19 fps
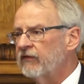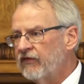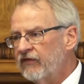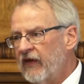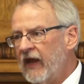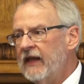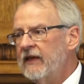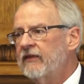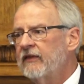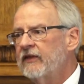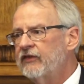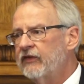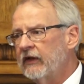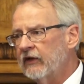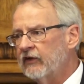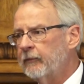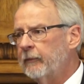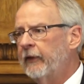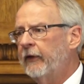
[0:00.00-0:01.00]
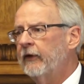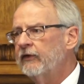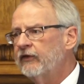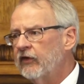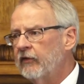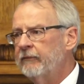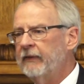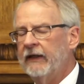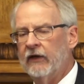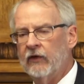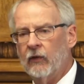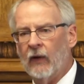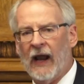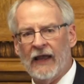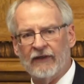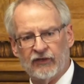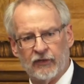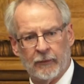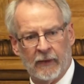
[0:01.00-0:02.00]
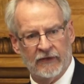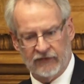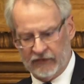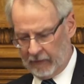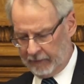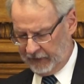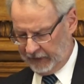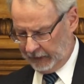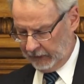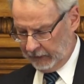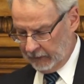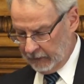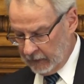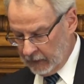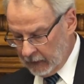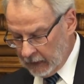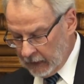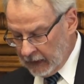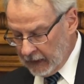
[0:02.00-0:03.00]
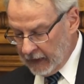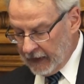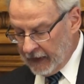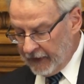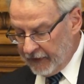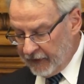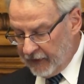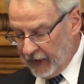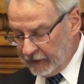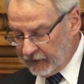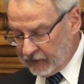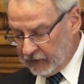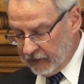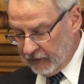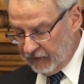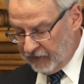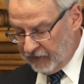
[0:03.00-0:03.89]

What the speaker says: Faith is the experience of being grasped by something. Thus,